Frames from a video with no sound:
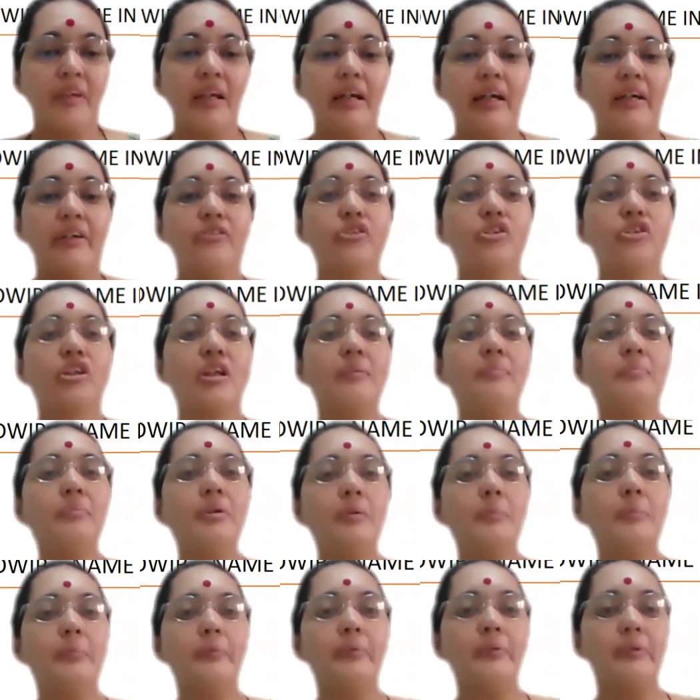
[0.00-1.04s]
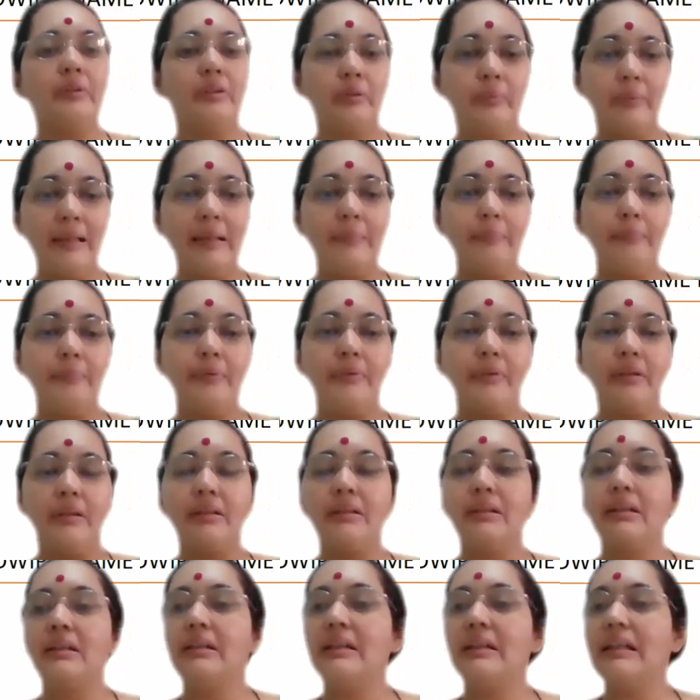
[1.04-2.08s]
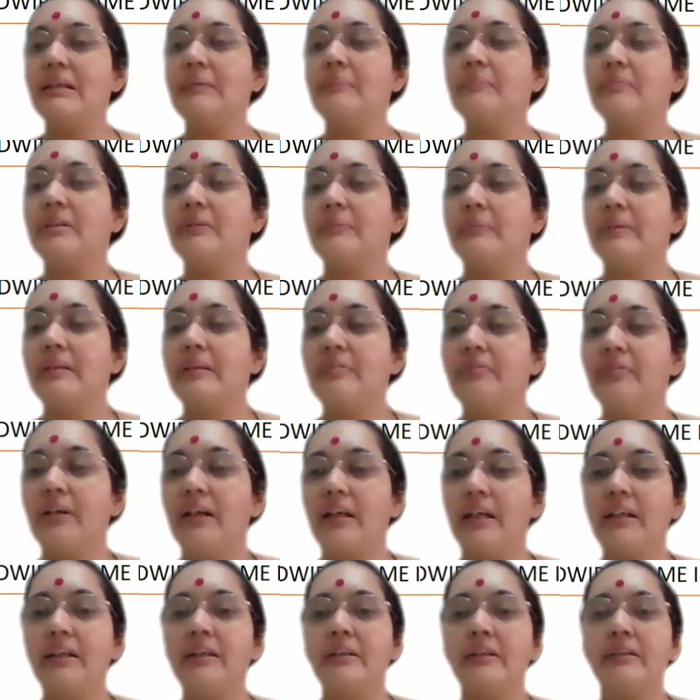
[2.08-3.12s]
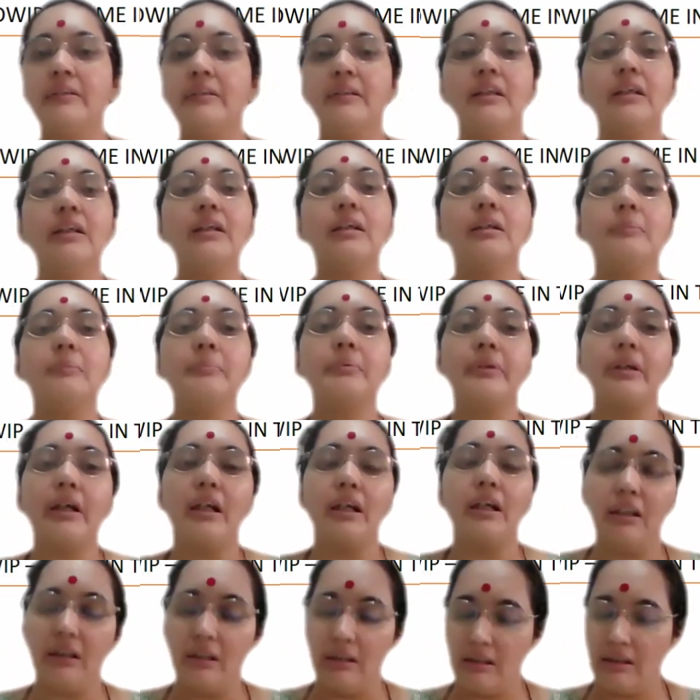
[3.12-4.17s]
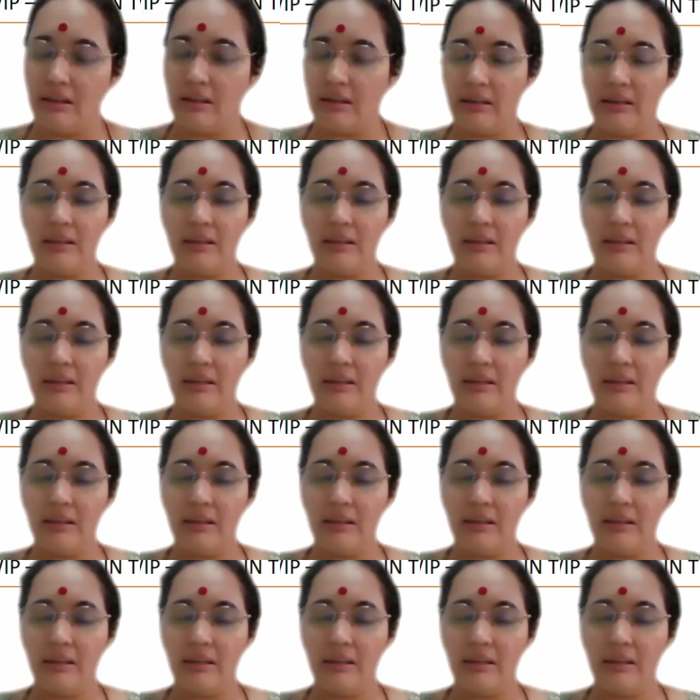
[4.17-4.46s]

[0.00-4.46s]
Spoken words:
and Jambudvip, the name that we find in the Puranas.